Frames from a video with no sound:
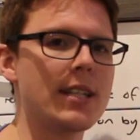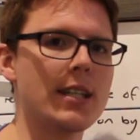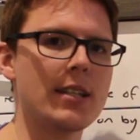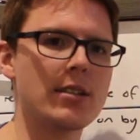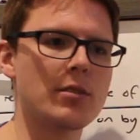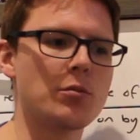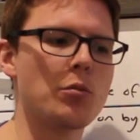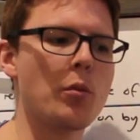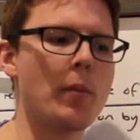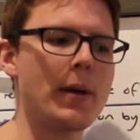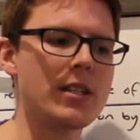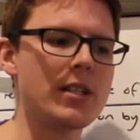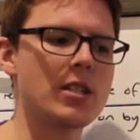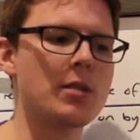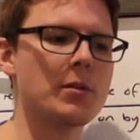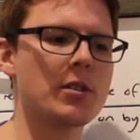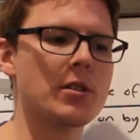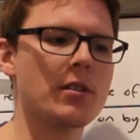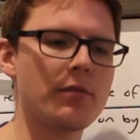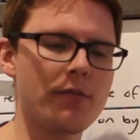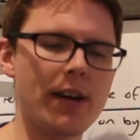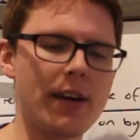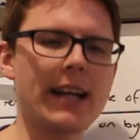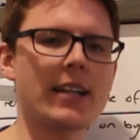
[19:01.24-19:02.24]
is, momentum is
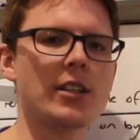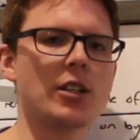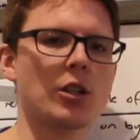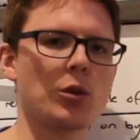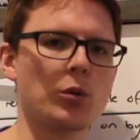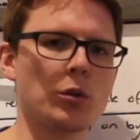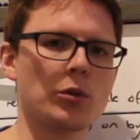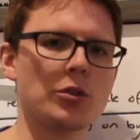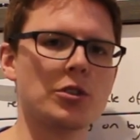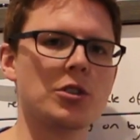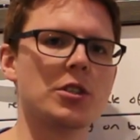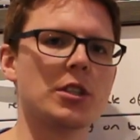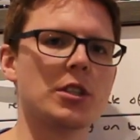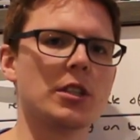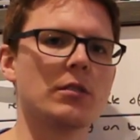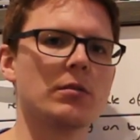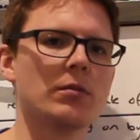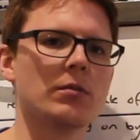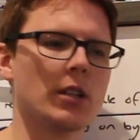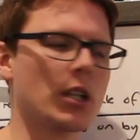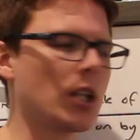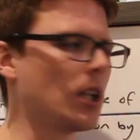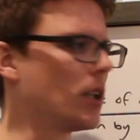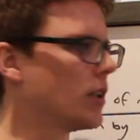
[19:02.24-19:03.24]
a vector quantity.
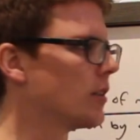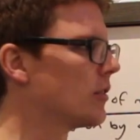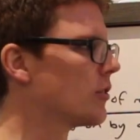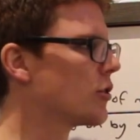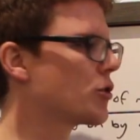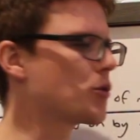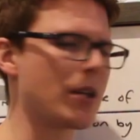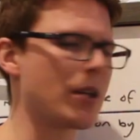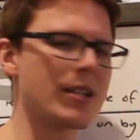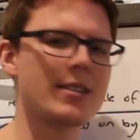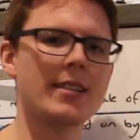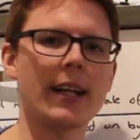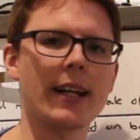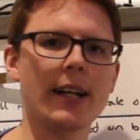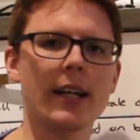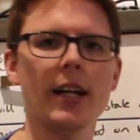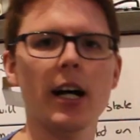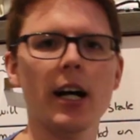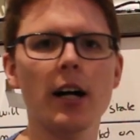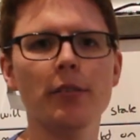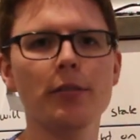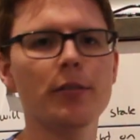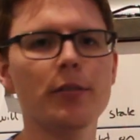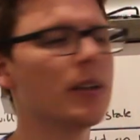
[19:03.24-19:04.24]
I can't stress that
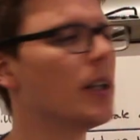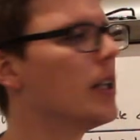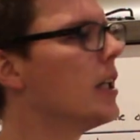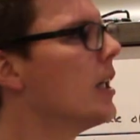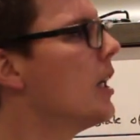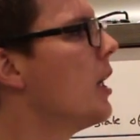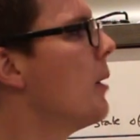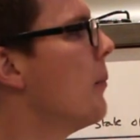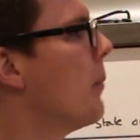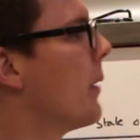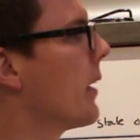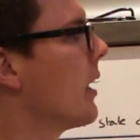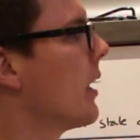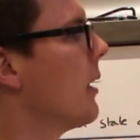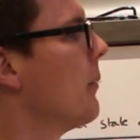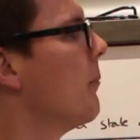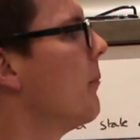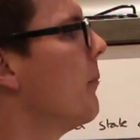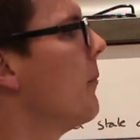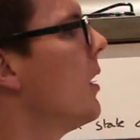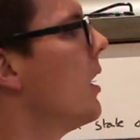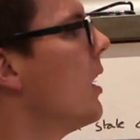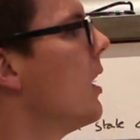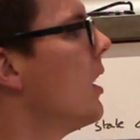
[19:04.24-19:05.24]
enough. But